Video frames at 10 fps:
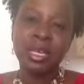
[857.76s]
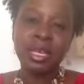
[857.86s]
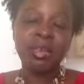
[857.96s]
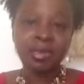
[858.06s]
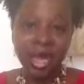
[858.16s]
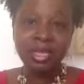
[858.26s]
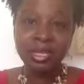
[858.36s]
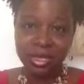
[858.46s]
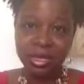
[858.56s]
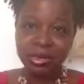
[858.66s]
If God
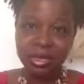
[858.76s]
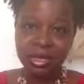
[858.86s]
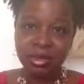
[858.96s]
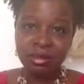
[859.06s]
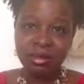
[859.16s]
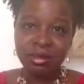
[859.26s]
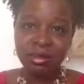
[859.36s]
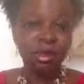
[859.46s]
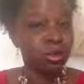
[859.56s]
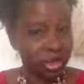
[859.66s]
says do it,
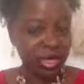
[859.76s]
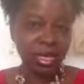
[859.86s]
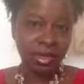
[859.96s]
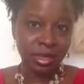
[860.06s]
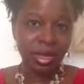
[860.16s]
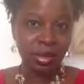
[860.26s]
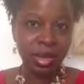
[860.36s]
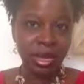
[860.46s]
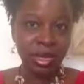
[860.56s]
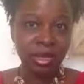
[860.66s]
you say yes
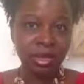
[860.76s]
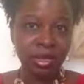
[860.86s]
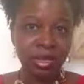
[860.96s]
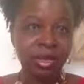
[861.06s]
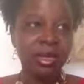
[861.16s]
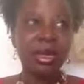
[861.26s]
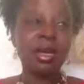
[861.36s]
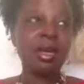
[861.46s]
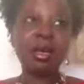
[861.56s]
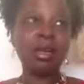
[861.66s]
anyway.
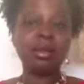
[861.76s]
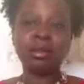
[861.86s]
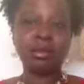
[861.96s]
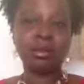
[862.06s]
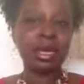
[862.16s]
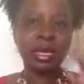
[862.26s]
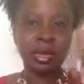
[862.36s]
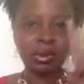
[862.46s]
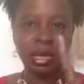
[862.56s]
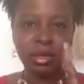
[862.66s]
Okay,
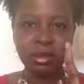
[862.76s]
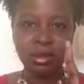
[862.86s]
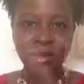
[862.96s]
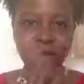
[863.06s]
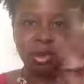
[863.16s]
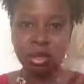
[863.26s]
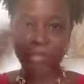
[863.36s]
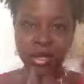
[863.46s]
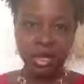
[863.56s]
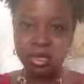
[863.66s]
wait, let me
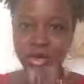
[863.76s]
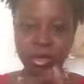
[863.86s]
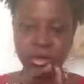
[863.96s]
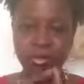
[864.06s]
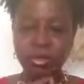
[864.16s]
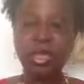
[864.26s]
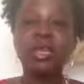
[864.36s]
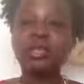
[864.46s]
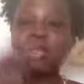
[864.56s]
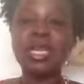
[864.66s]
qualify that too.
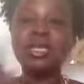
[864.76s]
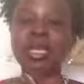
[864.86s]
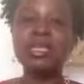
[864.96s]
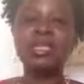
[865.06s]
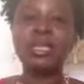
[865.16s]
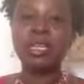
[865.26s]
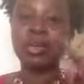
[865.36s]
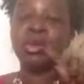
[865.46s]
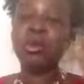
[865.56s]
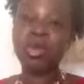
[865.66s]
So that's not to say that
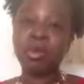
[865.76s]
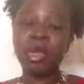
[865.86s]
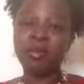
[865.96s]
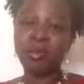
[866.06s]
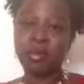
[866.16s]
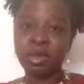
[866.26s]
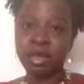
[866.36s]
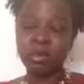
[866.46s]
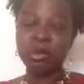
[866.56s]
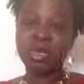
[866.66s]
you don't get paid for your
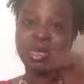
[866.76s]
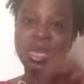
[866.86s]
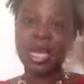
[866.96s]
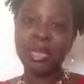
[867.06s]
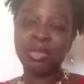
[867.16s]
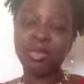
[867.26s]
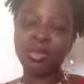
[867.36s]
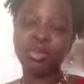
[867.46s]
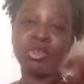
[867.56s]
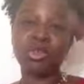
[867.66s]
gifts, because God
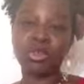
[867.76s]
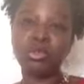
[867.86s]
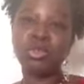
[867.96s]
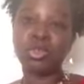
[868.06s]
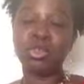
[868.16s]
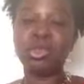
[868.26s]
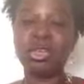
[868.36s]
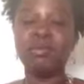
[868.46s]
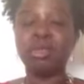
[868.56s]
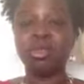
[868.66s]
uses your
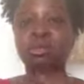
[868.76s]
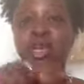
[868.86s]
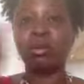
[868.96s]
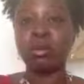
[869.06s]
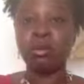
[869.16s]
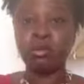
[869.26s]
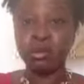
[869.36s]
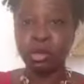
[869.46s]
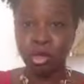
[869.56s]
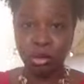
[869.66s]
gifts to make room
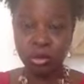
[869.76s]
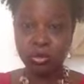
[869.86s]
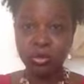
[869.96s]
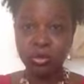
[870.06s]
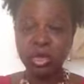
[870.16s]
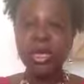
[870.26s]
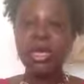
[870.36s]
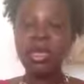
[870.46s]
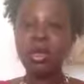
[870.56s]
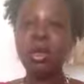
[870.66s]
for you.
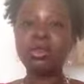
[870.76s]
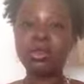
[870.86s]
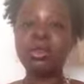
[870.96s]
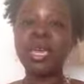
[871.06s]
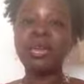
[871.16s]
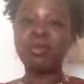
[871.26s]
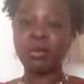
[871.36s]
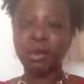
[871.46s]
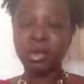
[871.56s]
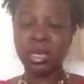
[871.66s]
He also gave you
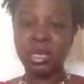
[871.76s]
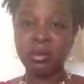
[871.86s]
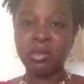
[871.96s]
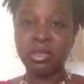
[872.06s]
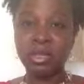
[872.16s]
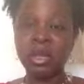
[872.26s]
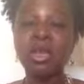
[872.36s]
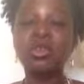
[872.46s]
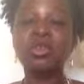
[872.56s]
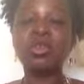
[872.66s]
your gifts
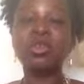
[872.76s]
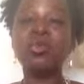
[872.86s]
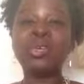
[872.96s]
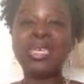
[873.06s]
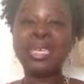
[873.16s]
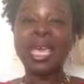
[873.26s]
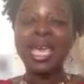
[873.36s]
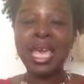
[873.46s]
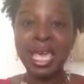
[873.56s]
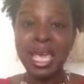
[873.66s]
so that you
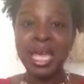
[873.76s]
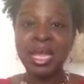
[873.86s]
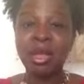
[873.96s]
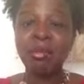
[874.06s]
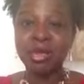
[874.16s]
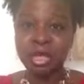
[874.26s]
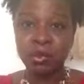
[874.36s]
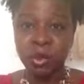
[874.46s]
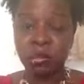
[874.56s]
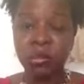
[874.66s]
can bless
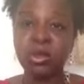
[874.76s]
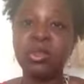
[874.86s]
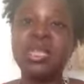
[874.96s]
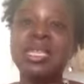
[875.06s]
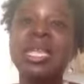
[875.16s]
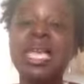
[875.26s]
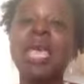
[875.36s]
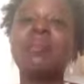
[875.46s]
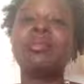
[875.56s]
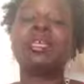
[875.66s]
people, so that they
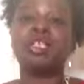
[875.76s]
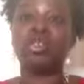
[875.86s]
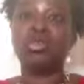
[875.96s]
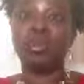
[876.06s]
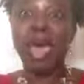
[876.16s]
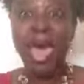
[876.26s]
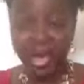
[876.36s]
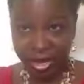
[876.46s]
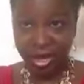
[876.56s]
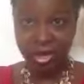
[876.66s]
can bless you
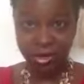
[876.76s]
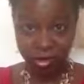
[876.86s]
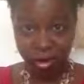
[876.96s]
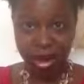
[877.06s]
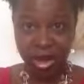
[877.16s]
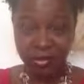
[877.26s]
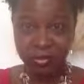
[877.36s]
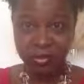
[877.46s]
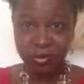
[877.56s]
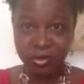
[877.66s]
back, right?
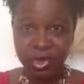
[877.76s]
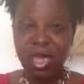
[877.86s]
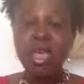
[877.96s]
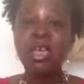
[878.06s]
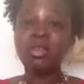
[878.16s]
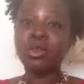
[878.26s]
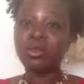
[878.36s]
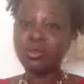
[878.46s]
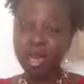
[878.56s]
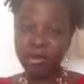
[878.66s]
So
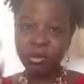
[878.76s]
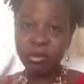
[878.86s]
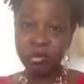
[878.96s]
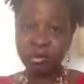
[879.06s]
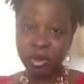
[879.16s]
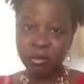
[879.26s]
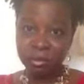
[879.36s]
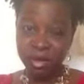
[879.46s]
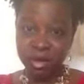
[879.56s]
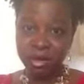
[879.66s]
you have to
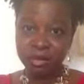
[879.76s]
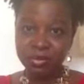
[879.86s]
remember